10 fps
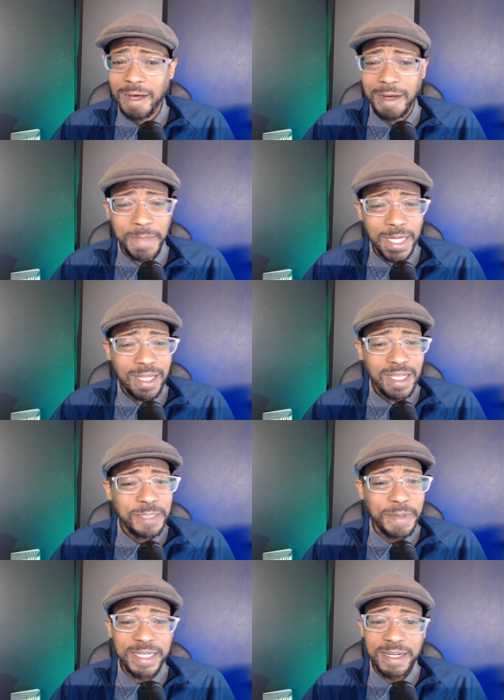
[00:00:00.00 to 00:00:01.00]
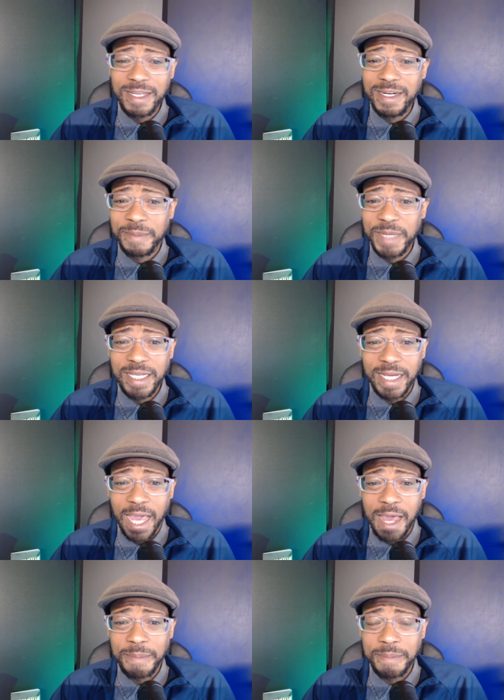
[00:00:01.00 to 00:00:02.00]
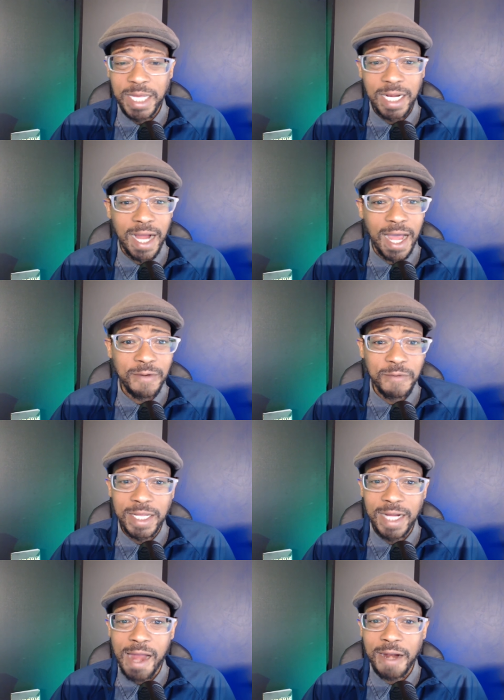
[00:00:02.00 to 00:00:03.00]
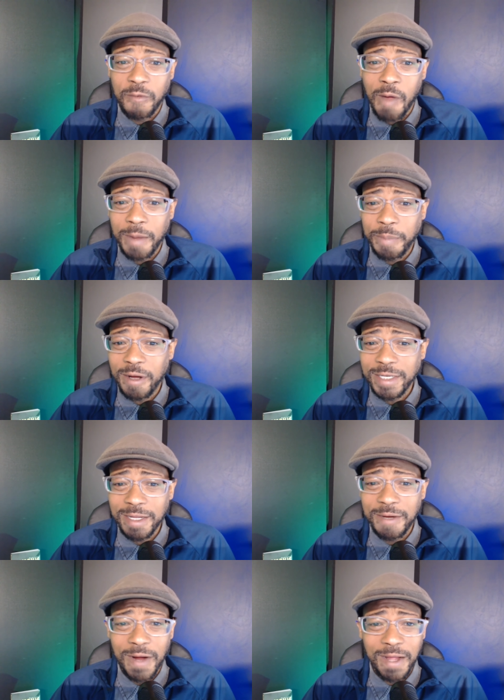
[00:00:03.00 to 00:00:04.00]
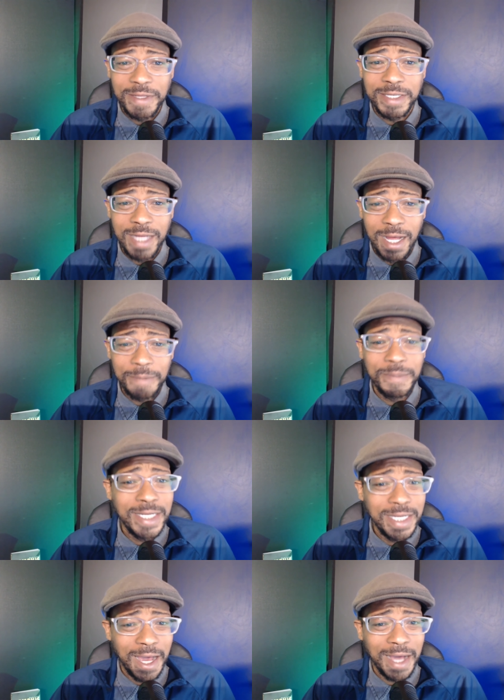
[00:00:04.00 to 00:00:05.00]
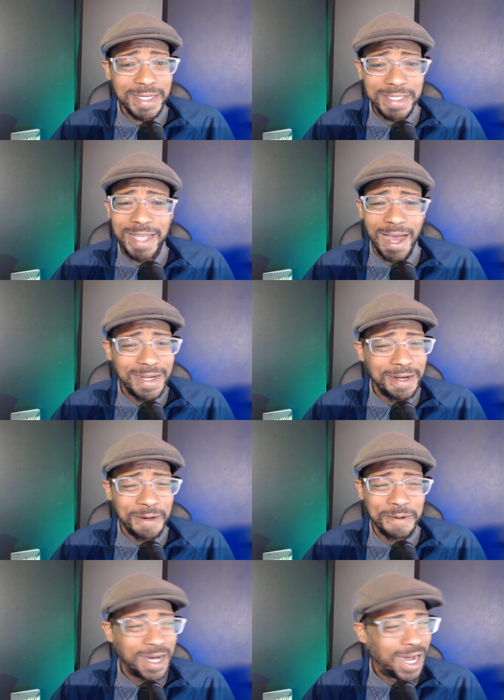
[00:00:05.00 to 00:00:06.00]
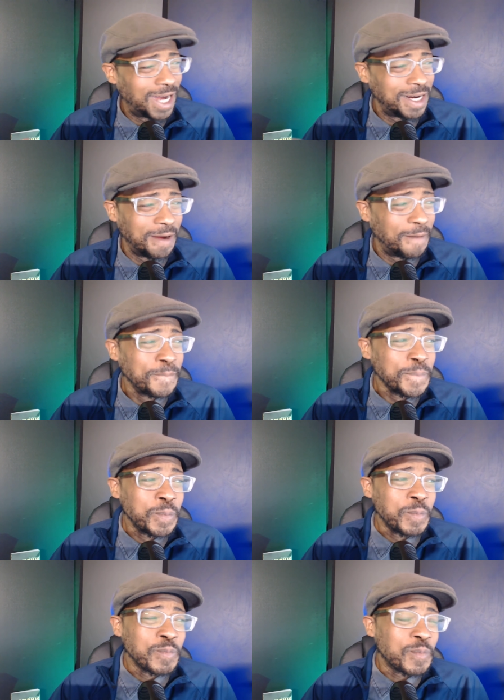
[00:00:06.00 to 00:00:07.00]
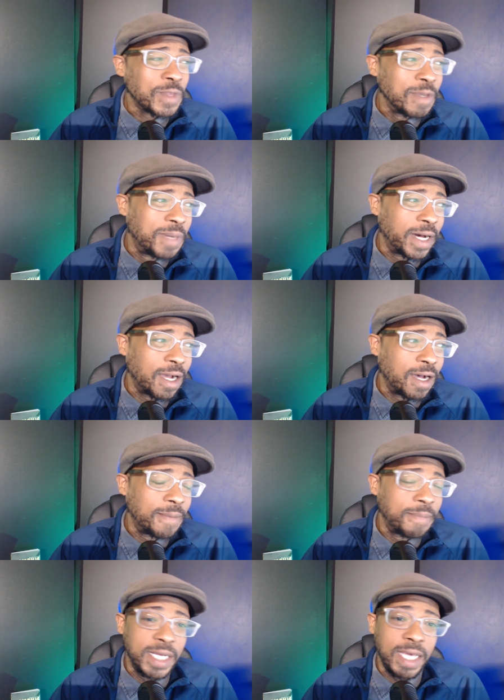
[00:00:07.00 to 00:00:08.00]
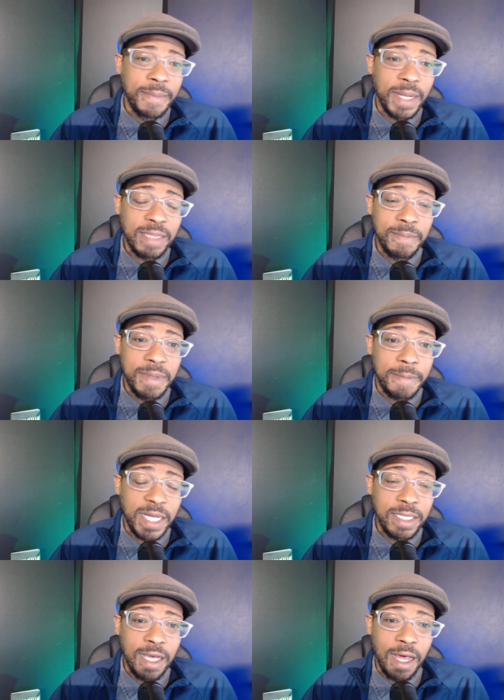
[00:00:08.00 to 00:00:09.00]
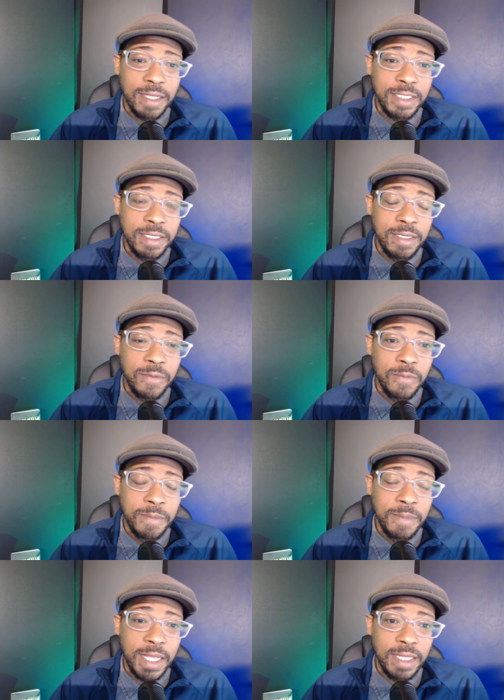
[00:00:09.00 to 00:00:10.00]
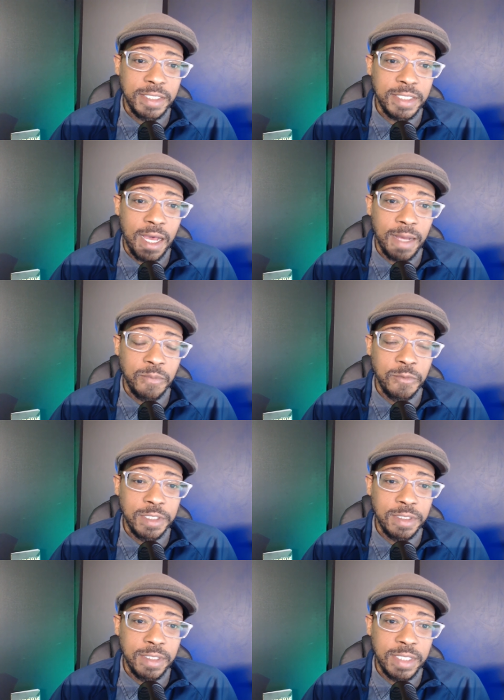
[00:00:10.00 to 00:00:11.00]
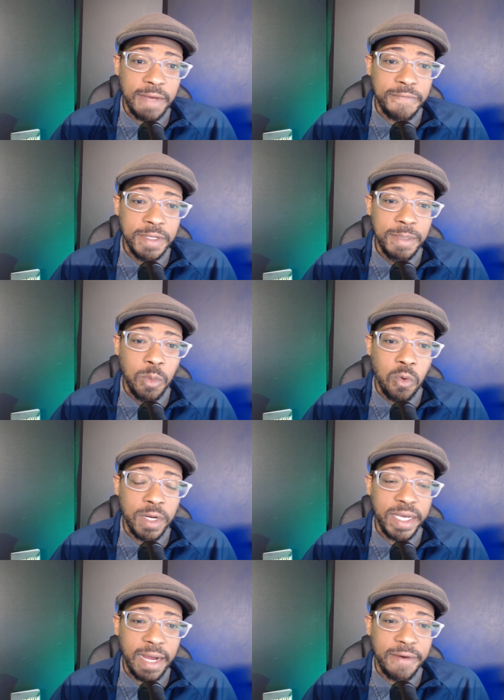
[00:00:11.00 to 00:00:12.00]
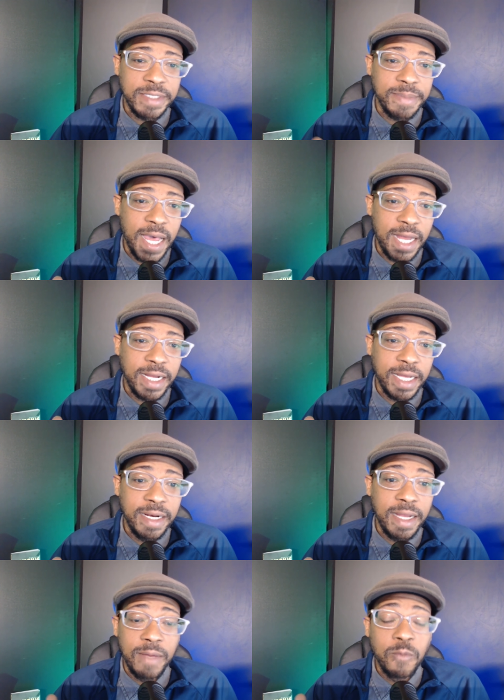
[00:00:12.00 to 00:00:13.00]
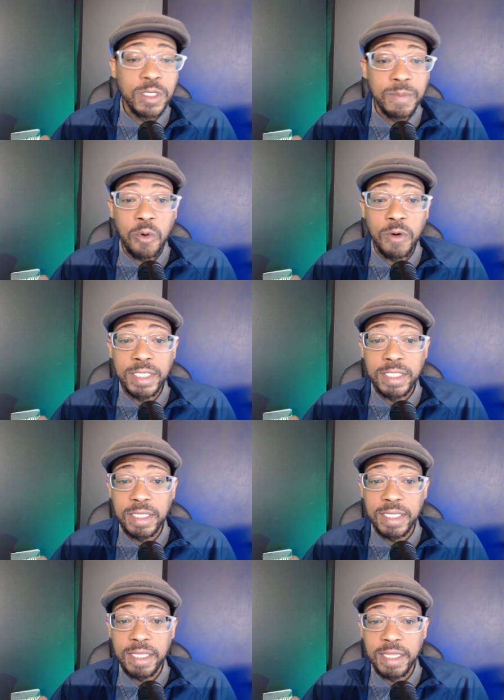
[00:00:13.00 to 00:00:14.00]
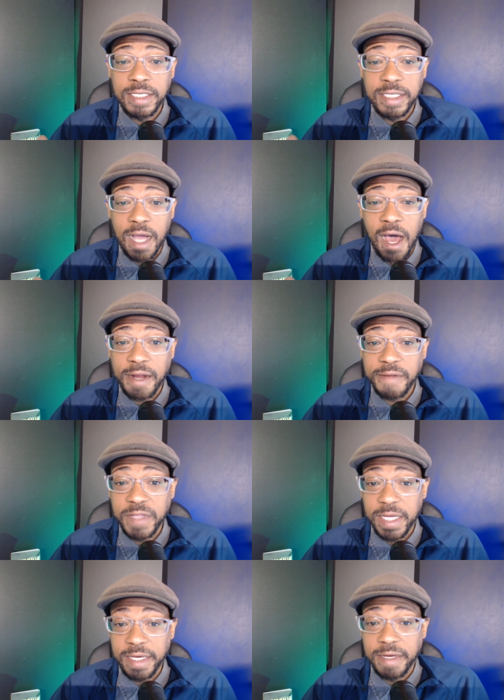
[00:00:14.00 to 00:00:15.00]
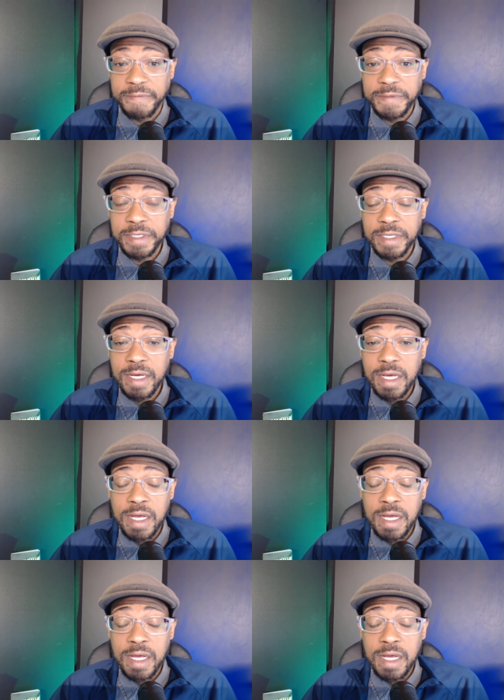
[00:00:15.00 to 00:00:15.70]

uh, especially Dominion Camp meeting. I'd really gotten a Rod Parsley around this time. Yikes! I know, I know. But um, but yeah, my my theology at this time was definitely more charismatic and and was more into the, this God of the gifts,